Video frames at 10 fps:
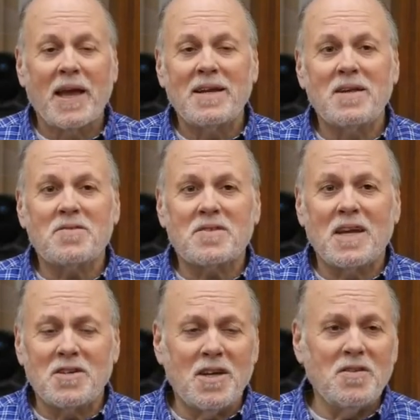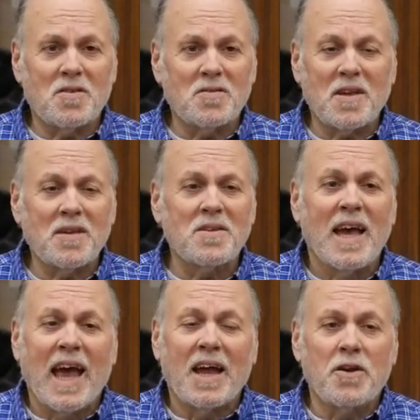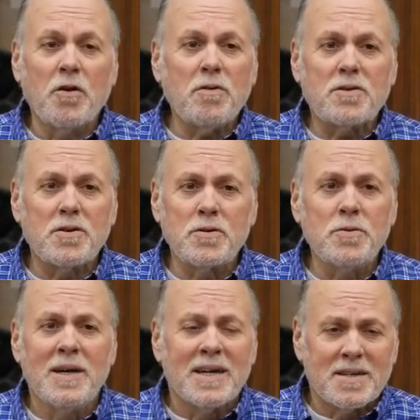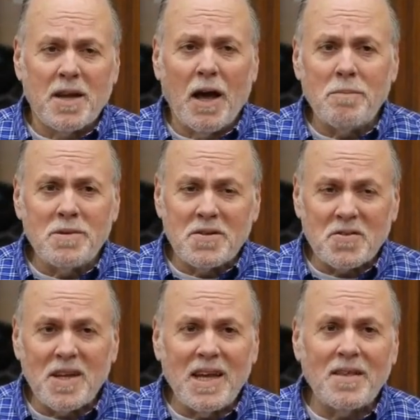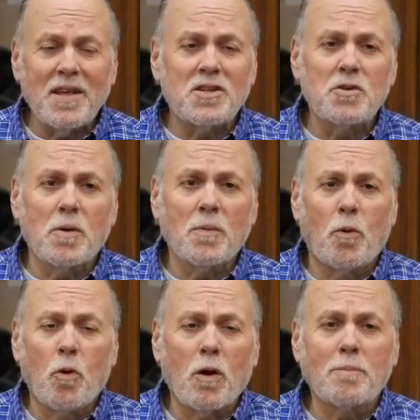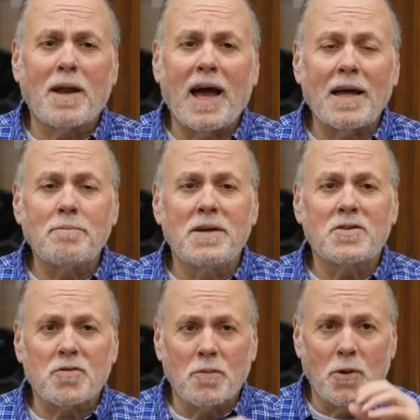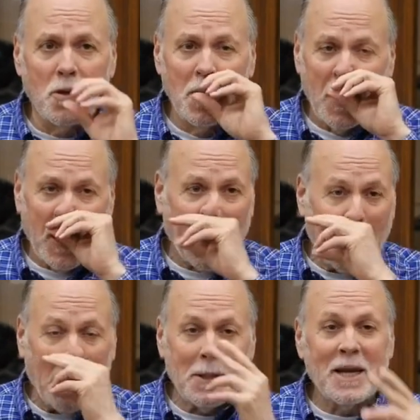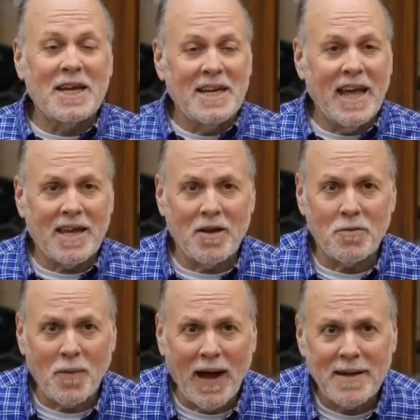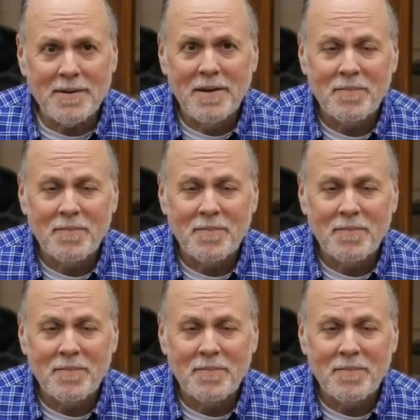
And, he, and Jesus says, And you're too dumb to see that you poor, blind, miserable, and naked, right?